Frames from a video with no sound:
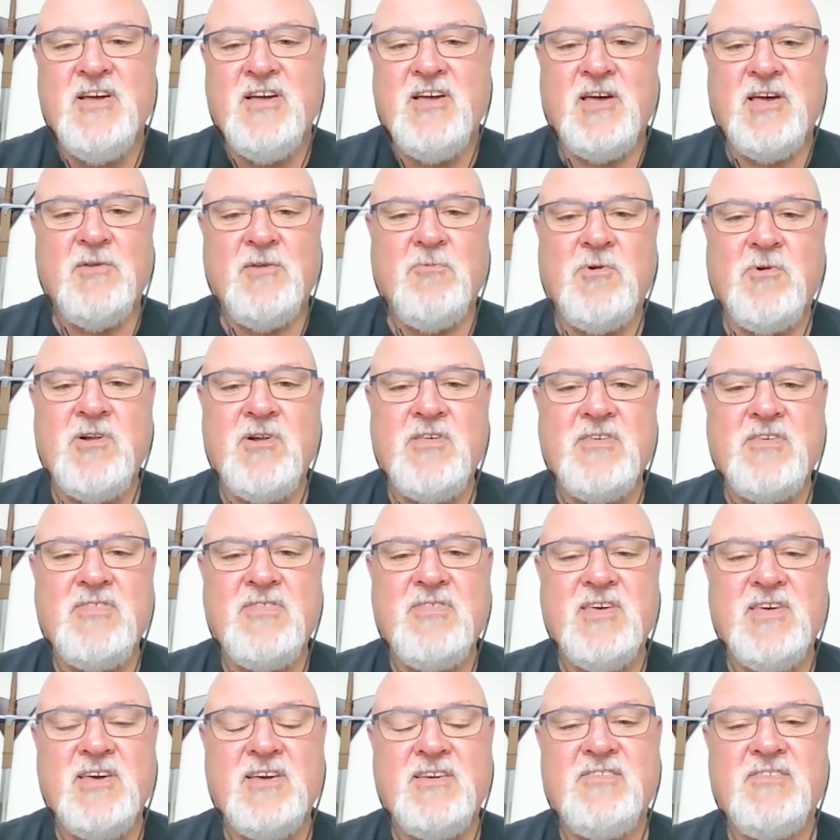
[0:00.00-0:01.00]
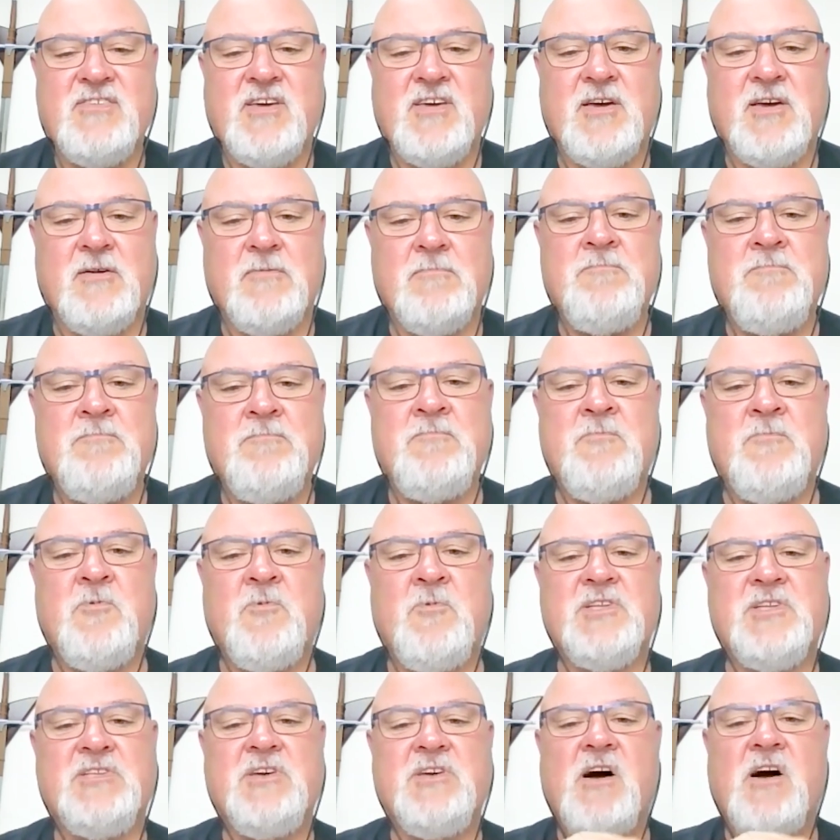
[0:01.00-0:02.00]
And one of the things that
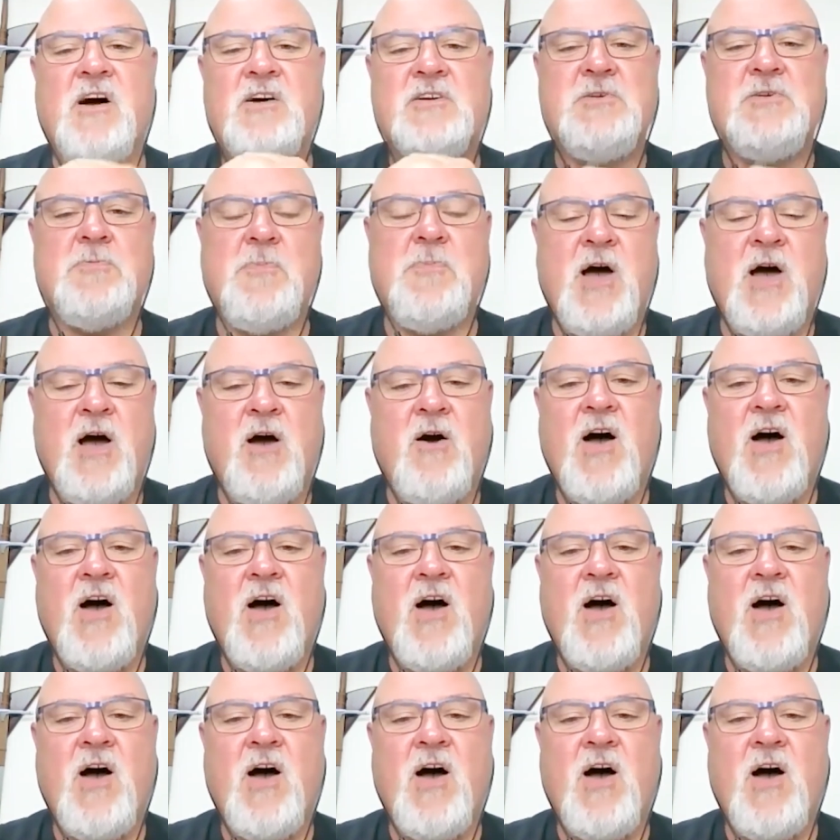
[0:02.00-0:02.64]
we talked about